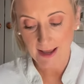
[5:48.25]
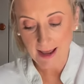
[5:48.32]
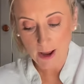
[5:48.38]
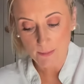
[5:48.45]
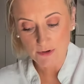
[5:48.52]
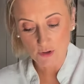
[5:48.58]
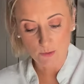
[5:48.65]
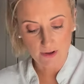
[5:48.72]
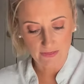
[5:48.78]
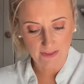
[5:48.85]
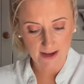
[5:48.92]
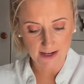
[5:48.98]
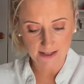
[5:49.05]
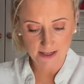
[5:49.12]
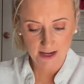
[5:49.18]
And we don't want
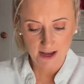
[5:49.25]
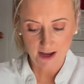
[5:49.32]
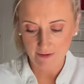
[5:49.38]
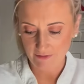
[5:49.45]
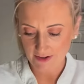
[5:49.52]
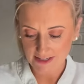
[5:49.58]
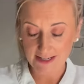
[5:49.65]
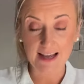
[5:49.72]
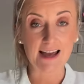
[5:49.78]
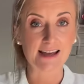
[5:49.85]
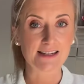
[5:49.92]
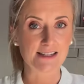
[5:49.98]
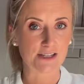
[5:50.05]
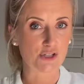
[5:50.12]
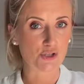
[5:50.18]
that. Find it
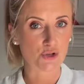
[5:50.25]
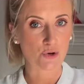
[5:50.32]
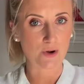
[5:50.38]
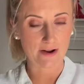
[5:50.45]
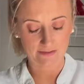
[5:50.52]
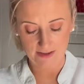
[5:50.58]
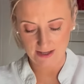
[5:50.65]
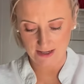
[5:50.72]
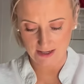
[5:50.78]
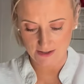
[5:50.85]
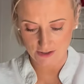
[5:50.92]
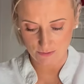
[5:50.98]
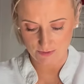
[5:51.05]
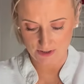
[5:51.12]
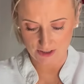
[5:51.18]
handy to throw everything
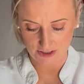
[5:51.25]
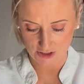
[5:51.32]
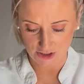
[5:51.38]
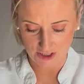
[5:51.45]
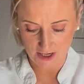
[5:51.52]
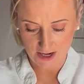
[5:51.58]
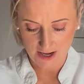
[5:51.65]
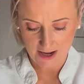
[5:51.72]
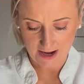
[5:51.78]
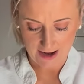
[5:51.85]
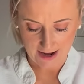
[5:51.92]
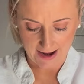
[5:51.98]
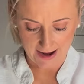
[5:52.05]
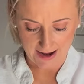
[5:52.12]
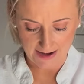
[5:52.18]
into a dish,
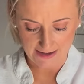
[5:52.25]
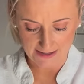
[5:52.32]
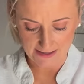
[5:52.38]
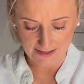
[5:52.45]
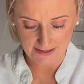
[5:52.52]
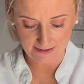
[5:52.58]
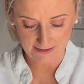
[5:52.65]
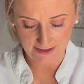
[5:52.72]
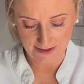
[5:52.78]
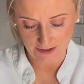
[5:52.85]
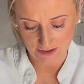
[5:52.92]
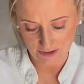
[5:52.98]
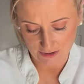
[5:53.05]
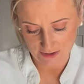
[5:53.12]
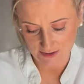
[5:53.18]
and then you
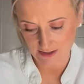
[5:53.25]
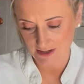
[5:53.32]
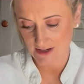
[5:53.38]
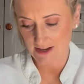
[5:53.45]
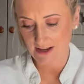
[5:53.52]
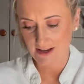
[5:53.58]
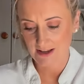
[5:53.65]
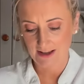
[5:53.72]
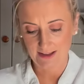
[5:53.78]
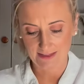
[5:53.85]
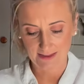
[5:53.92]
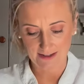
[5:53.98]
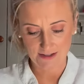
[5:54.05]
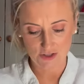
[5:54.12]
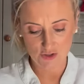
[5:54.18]
can just get
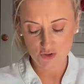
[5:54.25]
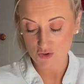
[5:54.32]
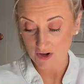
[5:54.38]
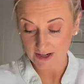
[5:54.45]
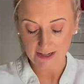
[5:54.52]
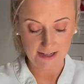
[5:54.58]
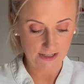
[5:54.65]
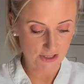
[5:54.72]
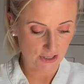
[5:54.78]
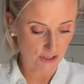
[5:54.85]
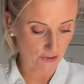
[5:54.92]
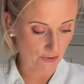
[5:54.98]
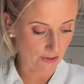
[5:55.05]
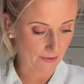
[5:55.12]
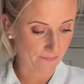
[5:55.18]
that straight into
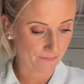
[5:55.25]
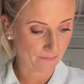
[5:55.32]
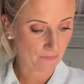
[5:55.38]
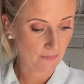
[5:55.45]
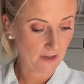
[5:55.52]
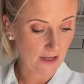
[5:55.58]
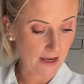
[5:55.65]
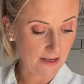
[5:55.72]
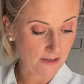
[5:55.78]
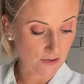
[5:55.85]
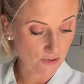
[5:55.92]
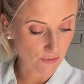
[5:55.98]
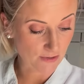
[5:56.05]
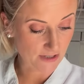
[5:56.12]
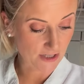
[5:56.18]
your
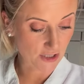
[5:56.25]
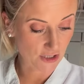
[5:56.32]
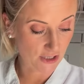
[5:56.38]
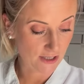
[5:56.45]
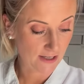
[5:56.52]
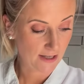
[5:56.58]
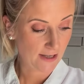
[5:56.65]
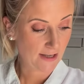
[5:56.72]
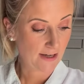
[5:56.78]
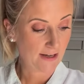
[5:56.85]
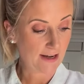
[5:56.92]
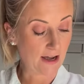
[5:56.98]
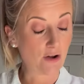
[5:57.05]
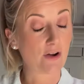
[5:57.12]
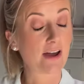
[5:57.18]
casserole dish.
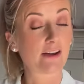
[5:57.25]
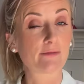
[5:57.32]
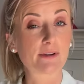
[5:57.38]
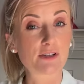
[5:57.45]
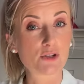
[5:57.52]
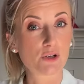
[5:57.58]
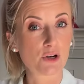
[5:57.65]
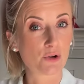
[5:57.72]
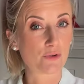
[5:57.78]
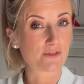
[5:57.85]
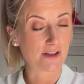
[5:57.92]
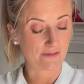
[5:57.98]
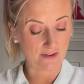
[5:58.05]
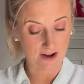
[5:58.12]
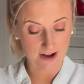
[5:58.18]
Now I have my 2 cloves
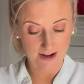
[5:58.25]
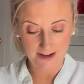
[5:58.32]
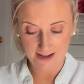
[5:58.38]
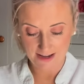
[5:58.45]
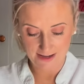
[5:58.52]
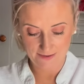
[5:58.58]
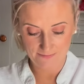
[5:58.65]
of garlic.